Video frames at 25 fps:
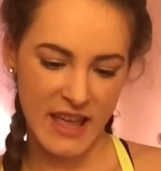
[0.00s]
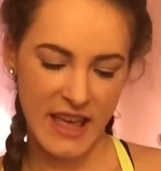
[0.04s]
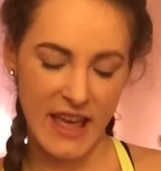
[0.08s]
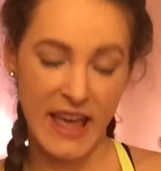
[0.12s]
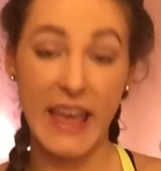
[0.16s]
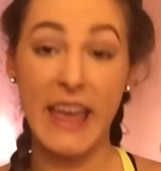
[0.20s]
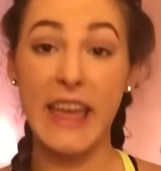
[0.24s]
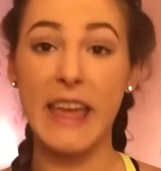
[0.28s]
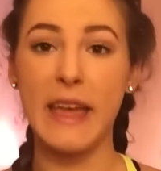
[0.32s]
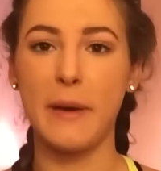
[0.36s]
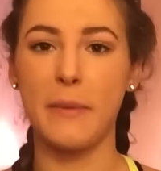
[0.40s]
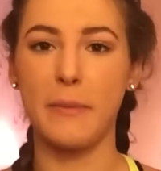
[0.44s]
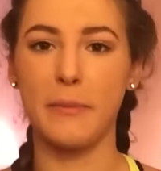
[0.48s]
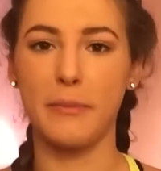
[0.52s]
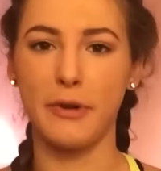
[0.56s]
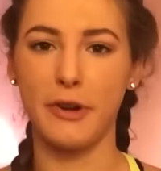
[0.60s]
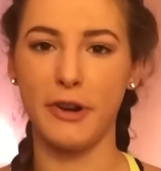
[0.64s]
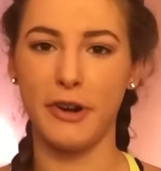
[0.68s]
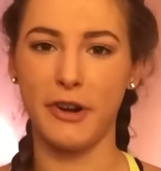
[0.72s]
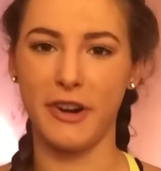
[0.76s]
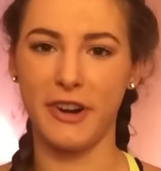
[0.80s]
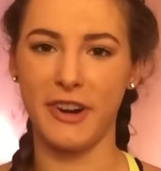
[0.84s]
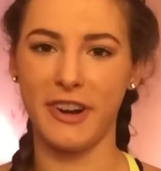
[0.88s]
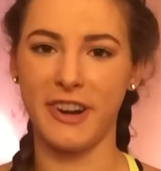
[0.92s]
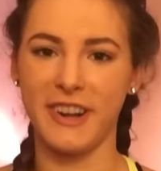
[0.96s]

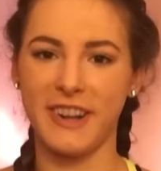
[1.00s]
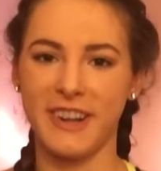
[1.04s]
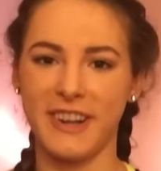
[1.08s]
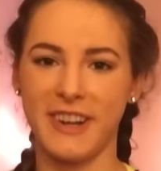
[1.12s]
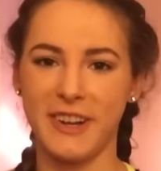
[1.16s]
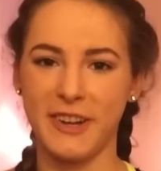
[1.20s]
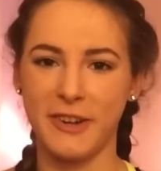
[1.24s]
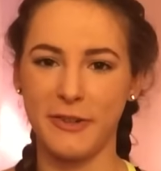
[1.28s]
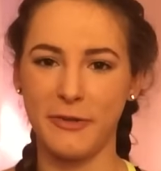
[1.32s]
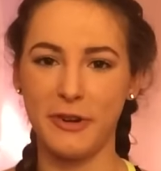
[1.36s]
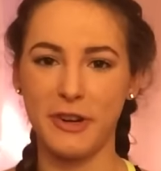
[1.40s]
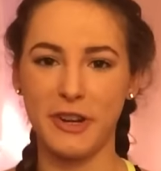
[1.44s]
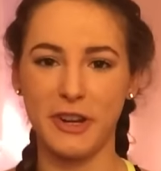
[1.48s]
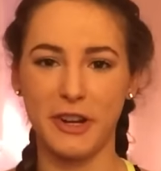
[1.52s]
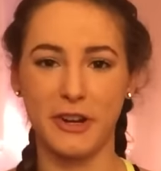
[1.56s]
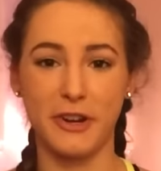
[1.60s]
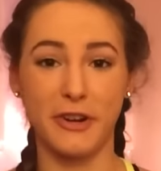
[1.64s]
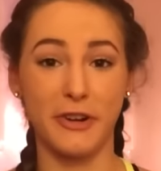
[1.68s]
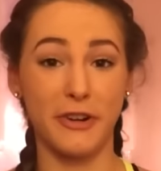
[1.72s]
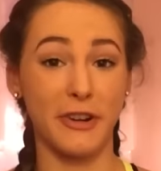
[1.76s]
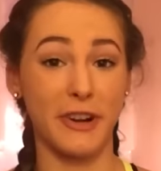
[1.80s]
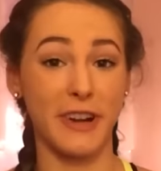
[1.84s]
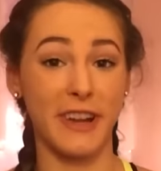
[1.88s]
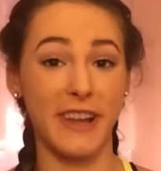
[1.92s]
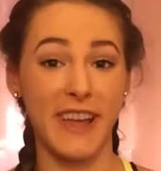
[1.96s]
Hamburger. What a
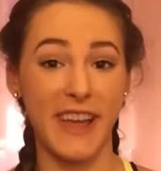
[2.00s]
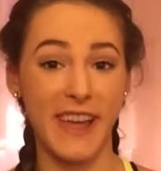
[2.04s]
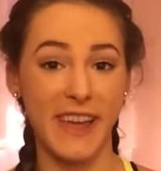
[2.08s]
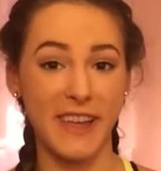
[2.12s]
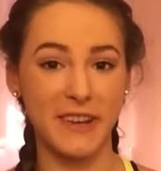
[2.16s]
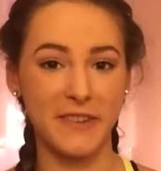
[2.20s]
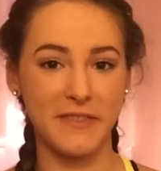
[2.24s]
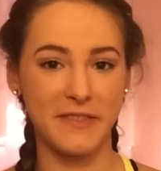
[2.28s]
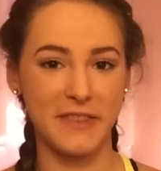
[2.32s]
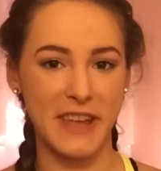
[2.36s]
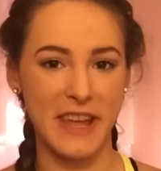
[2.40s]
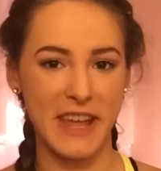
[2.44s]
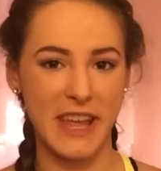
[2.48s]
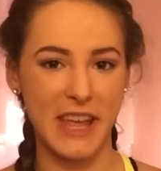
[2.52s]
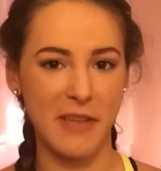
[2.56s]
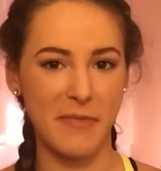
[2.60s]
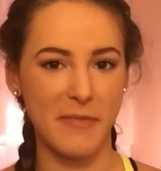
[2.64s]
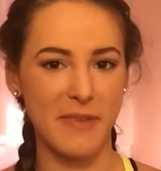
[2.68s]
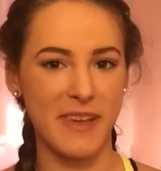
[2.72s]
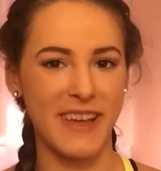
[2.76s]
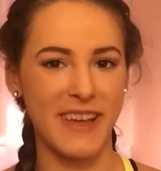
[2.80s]
creative name,